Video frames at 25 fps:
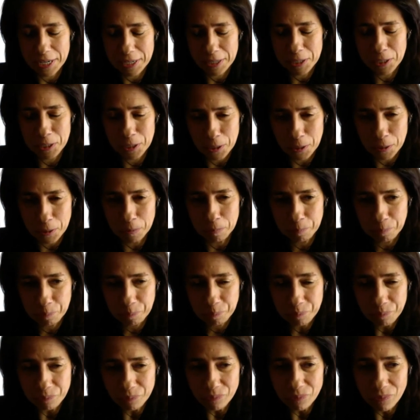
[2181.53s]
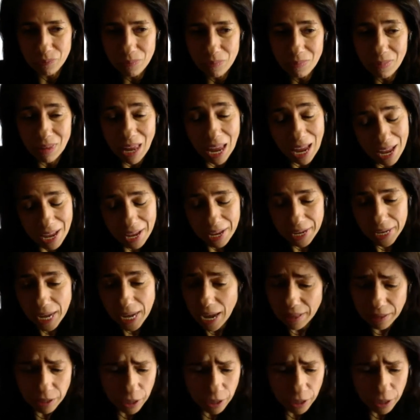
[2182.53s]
So yeah,